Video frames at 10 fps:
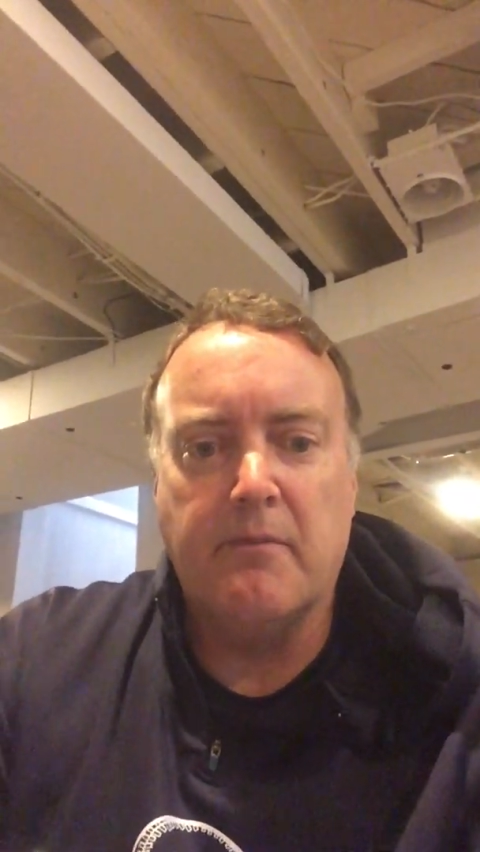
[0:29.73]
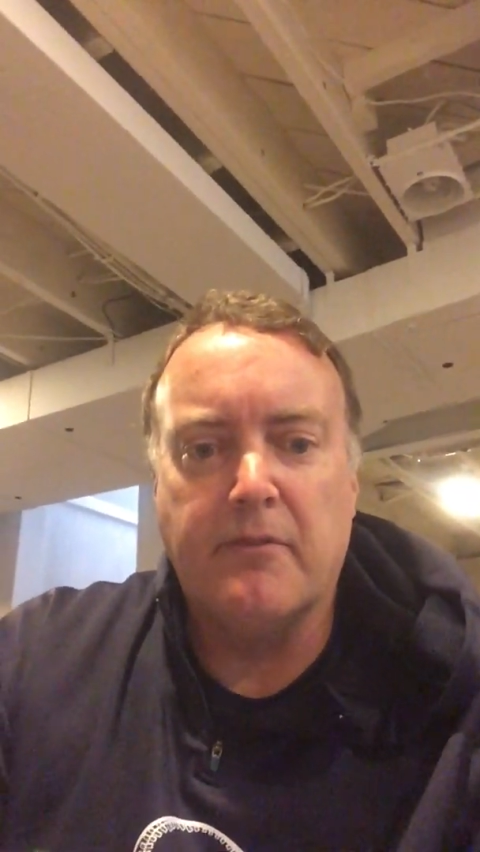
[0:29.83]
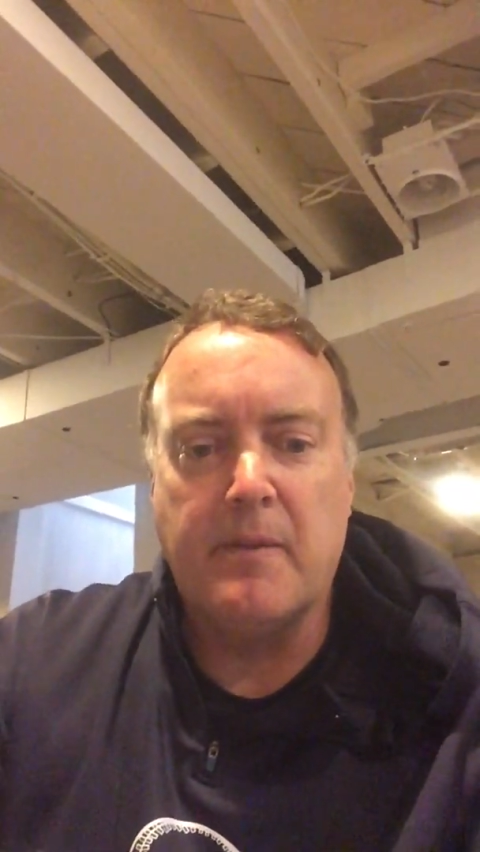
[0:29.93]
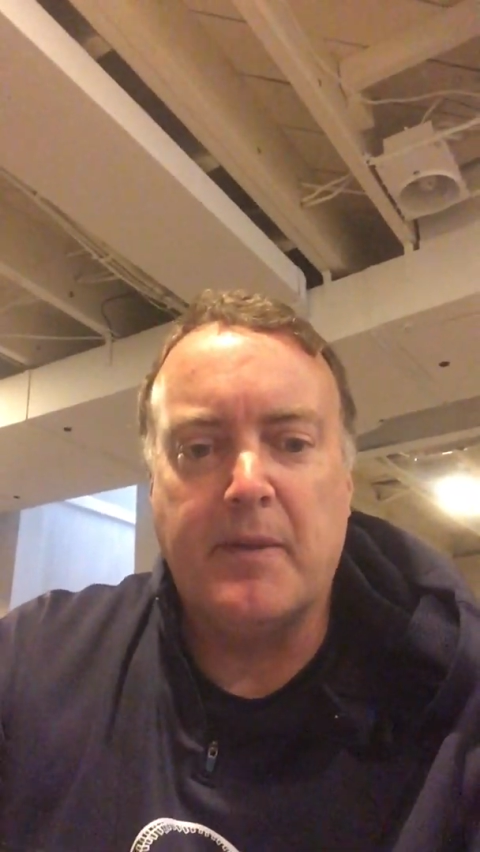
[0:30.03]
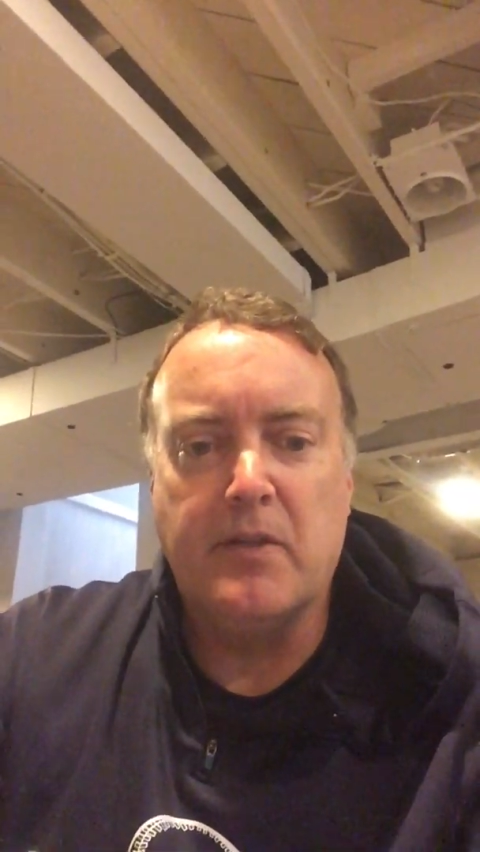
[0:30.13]

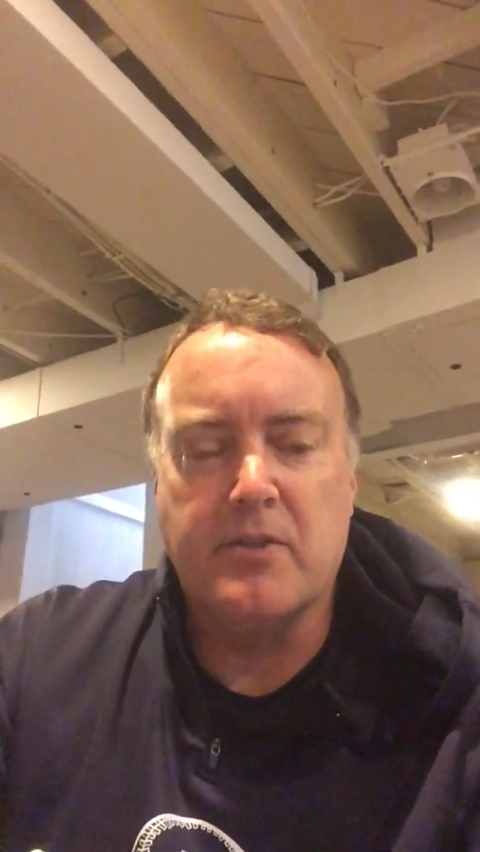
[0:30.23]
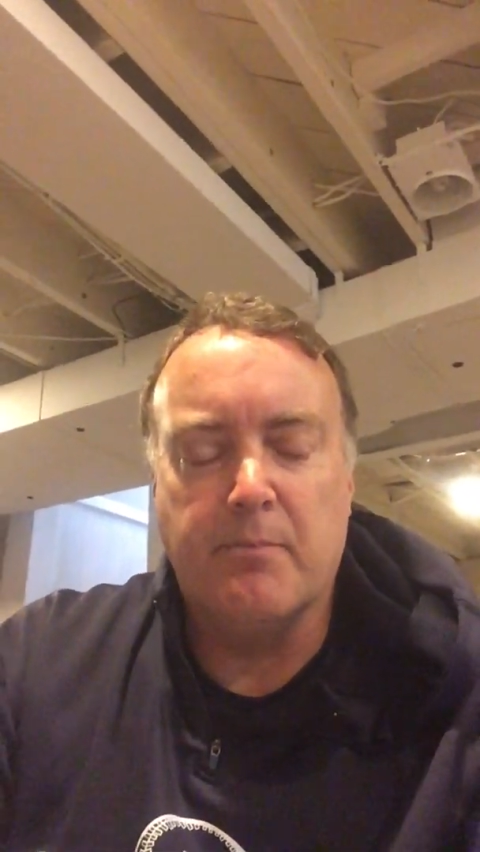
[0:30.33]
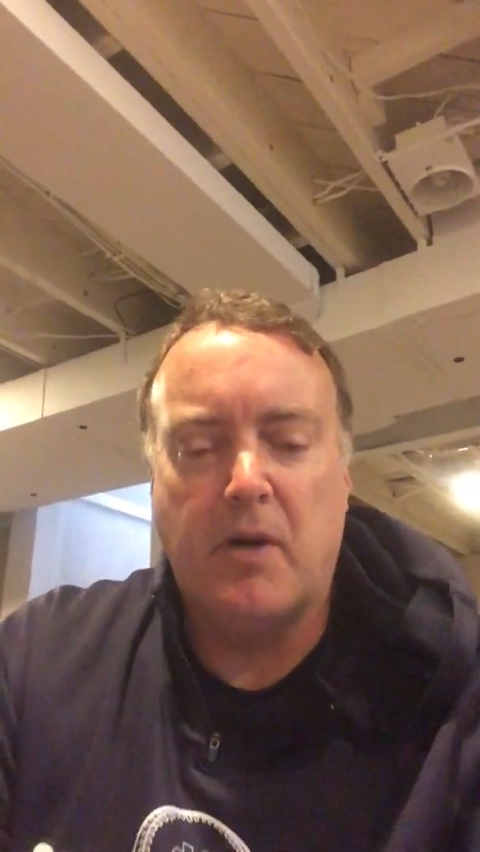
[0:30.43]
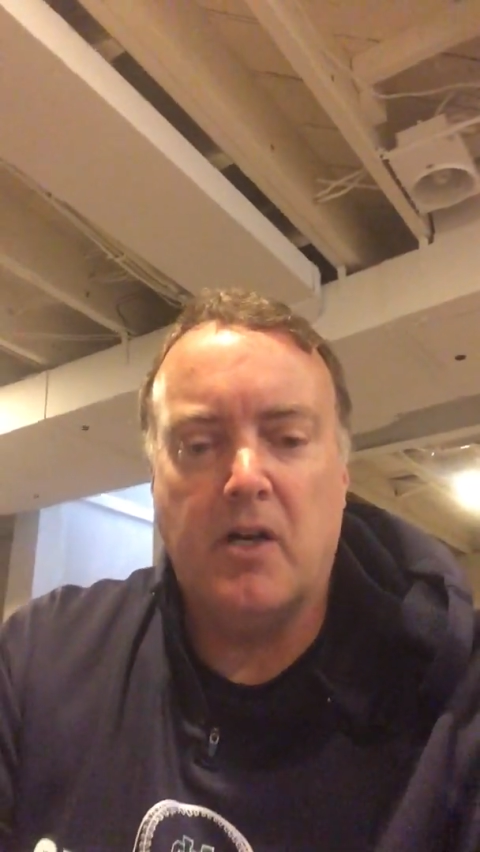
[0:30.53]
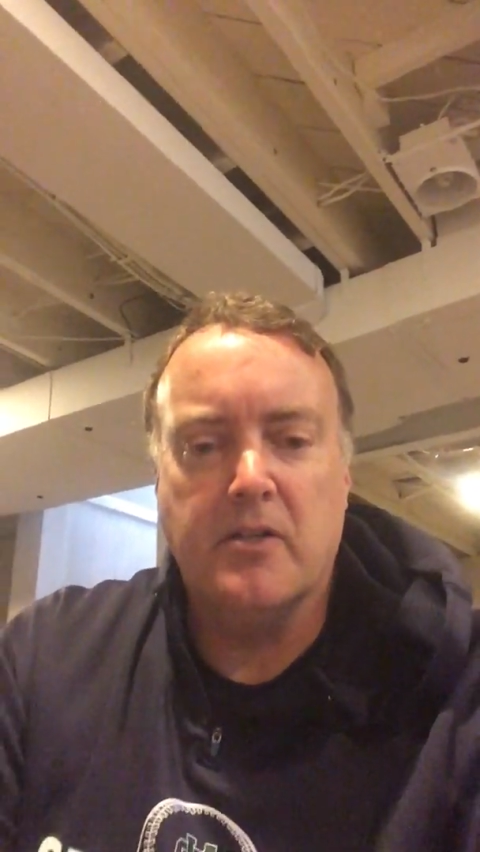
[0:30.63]
flipping you
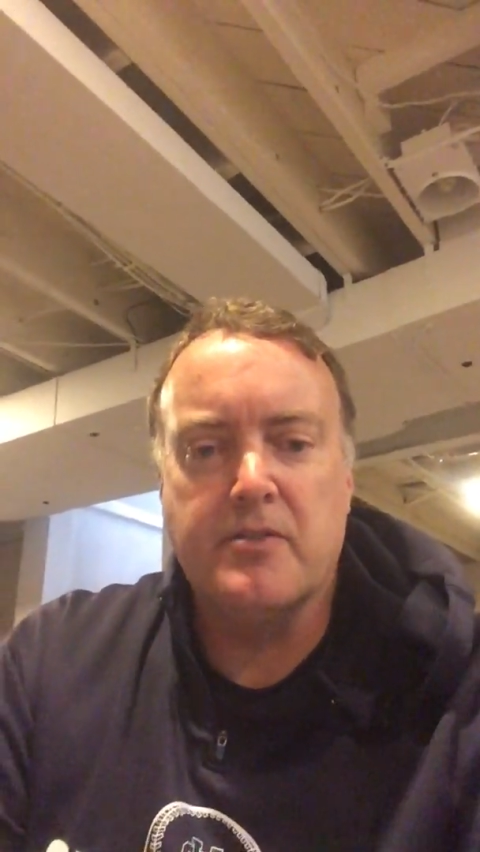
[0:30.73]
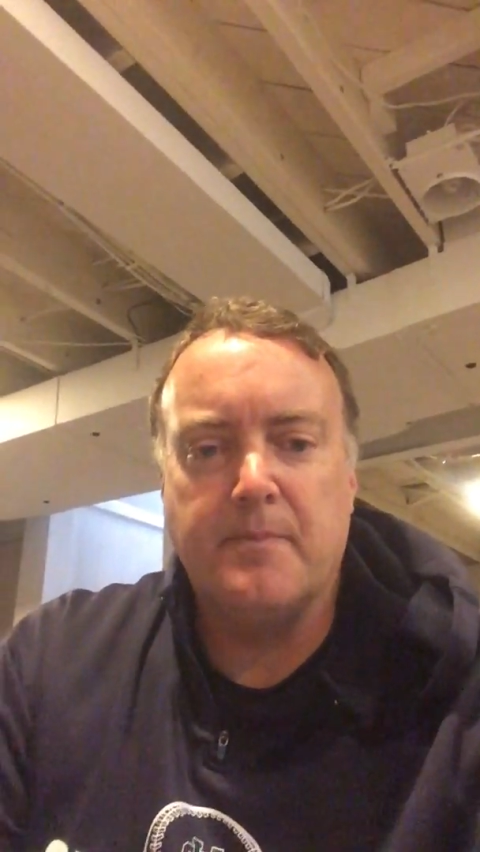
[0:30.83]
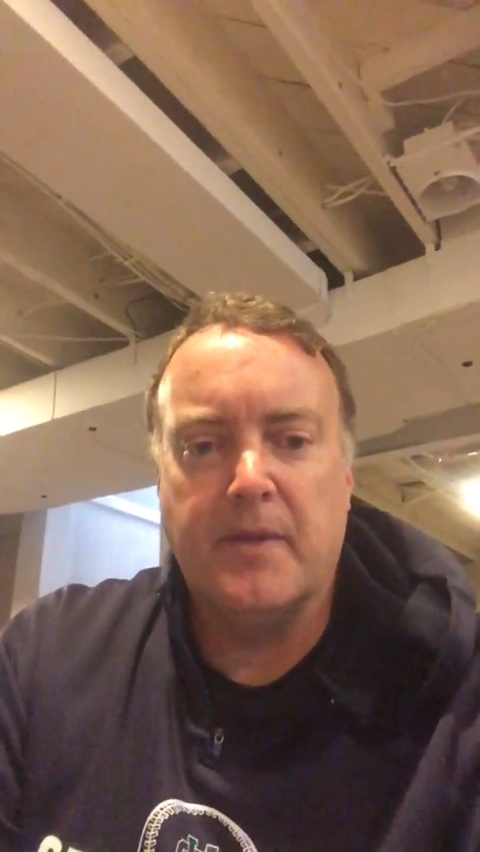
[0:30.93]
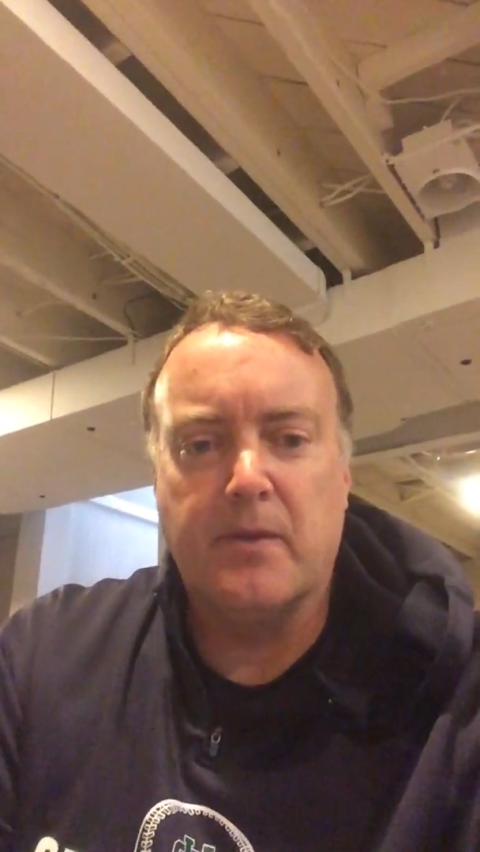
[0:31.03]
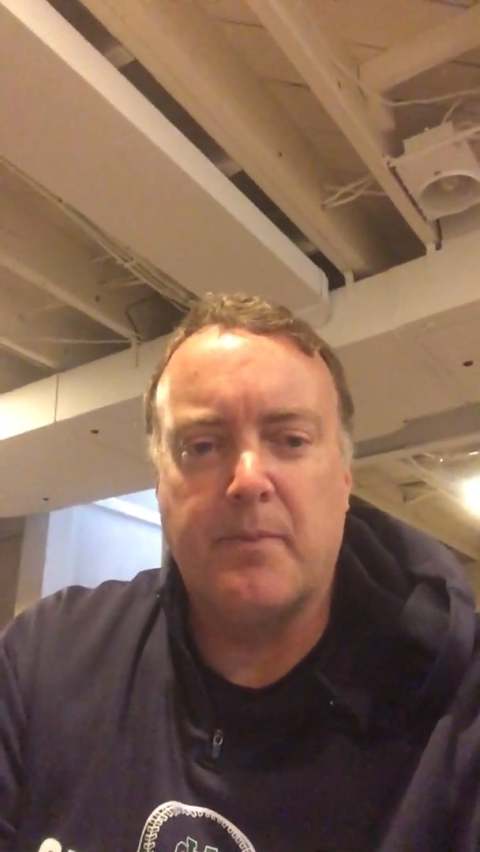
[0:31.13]
some balls,
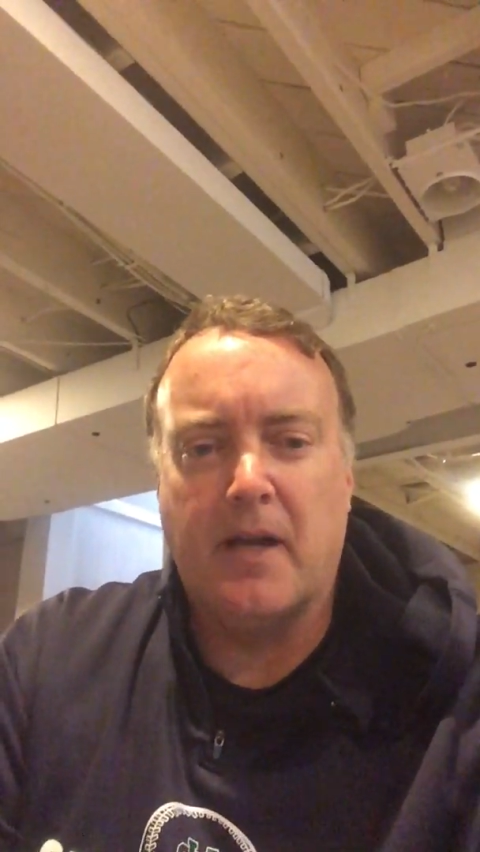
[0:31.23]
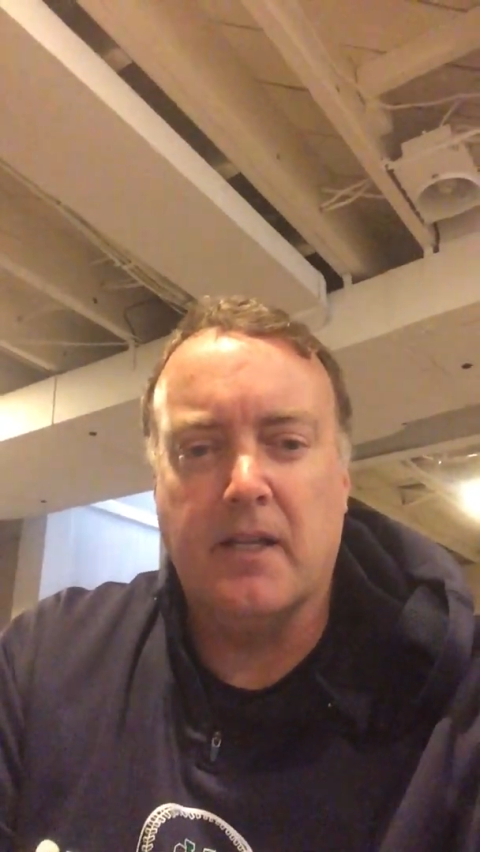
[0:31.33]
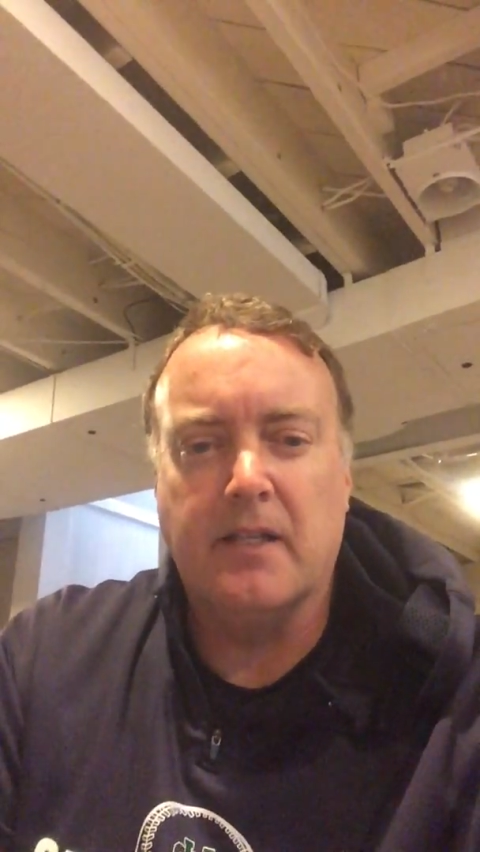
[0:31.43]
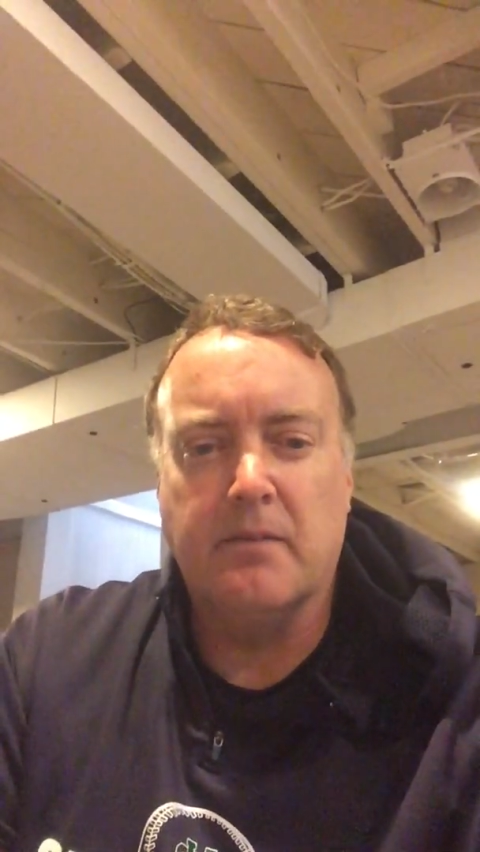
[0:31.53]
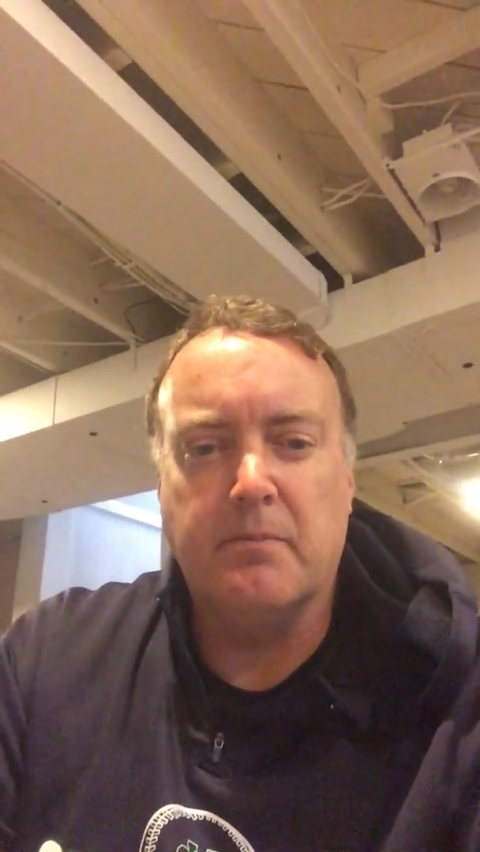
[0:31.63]
it would
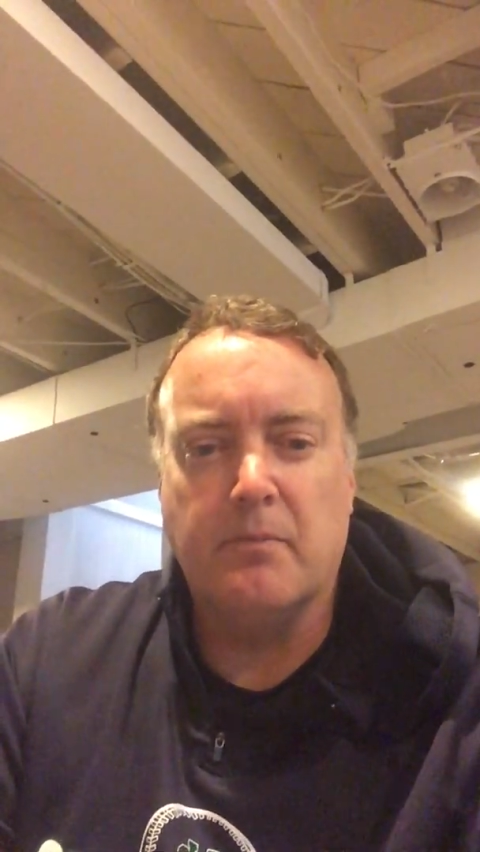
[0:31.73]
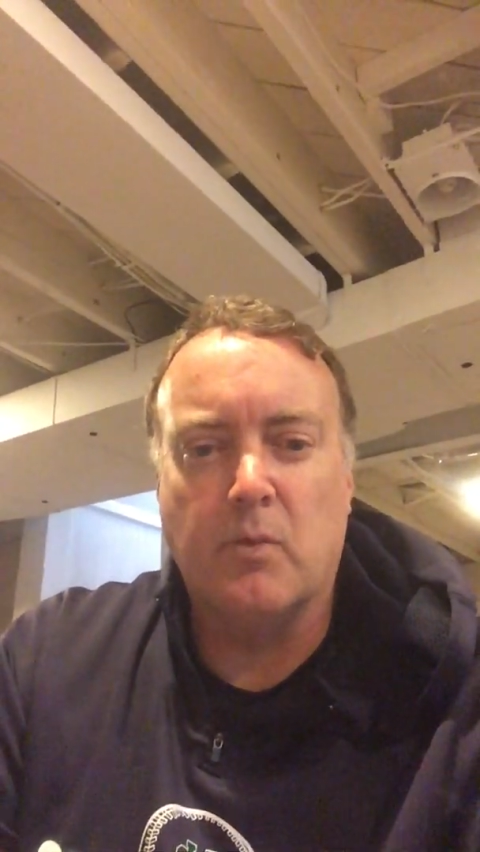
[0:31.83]
probably